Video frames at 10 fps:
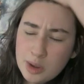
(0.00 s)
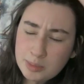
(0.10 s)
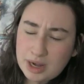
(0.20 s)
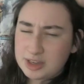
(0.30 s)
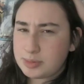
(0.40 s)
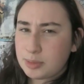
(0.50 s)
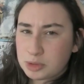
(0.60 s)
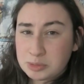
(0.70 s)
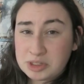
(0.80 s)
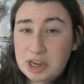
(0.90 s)
But I spent
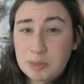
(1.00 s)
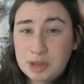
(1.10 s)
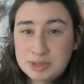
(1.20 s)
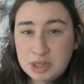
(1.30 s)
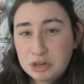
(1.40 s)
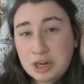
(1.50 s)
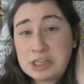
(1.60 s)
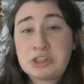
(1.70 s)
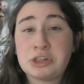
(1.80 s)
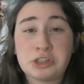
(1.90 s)
most of my time while I was there in
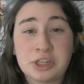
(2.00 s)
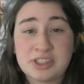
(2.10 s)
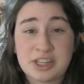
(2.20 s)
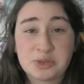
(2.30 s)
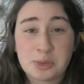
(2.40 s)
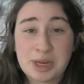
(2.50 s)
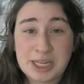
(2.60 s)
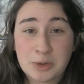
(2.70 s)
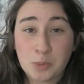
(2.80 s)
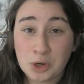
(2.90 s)
Christchurch, because that's where my
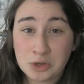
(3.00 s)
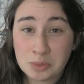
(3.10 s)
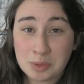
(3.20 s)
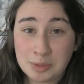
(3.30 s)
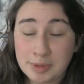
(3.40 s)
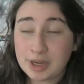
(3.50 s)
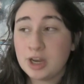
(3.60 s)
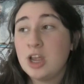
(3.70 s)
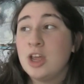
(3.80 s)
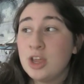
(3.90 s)
dad worked while we were there.
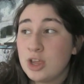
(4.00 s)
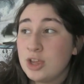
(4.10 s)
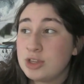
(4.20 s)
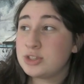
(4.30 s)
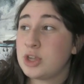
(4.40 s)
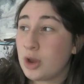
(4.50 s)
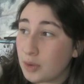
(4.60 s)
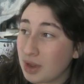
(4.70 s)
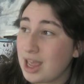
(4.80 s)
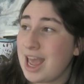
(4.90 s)

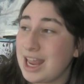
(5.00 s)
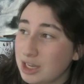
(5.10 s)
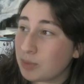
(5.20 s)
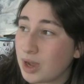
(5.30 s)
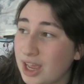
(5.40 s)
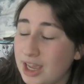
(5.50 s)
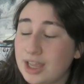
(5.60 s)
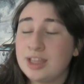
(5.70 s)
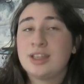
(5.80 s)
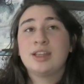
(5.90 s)
So, anyway,
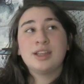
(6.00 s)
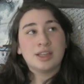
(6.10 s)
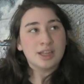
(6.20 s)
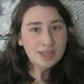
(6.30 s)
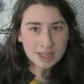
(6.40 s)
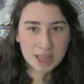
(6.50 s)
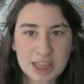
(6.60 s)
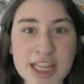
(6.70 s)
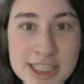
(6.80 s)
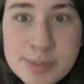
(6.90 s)

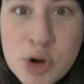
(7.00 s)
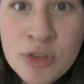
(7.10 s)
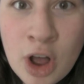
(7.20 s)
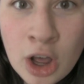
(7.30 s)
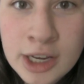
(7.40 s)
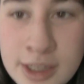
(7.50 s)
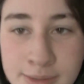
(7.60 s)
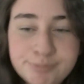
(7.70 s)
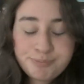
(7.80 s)
let's move on.